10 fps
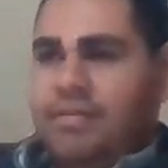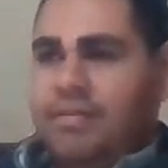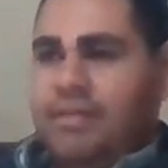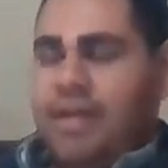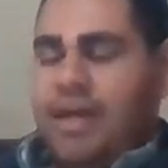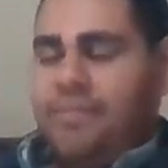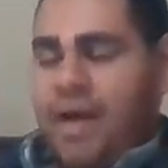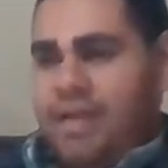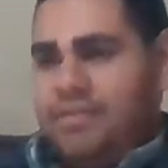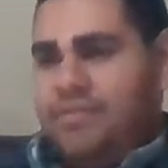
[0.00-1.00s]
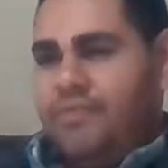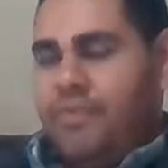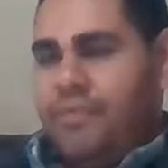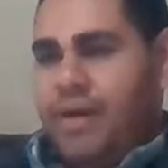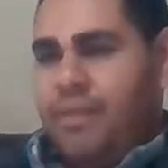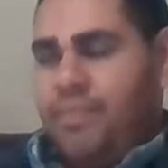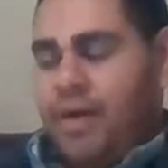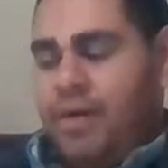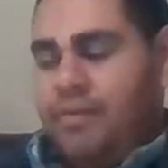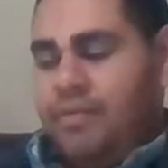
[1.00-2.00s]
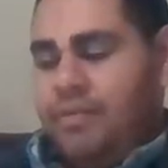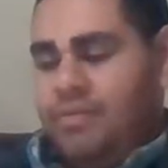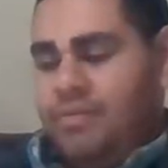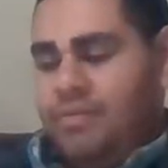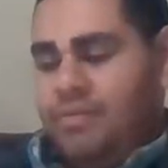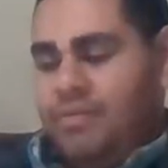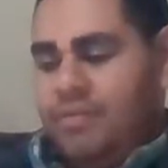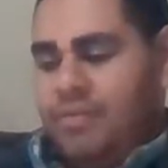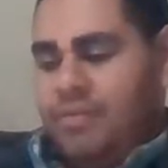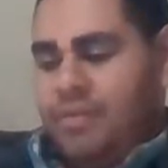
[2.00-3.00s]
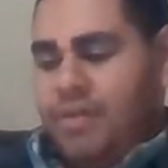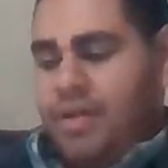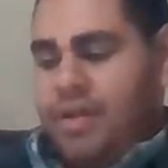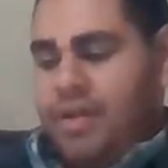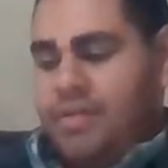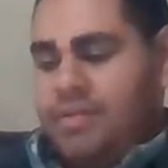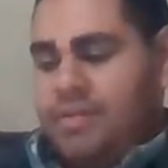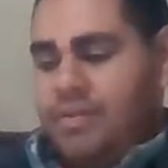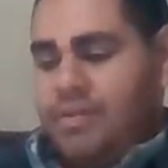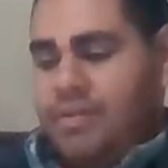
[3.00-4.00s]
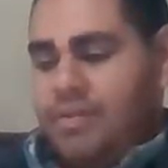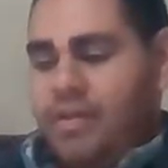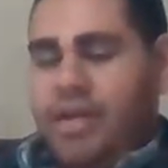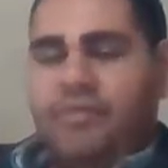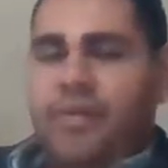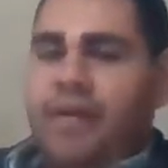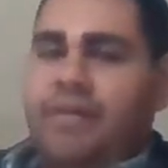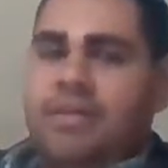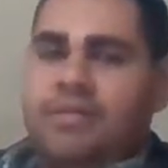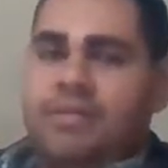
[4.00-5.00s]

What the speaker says: The advance for my part is don't eat cravings.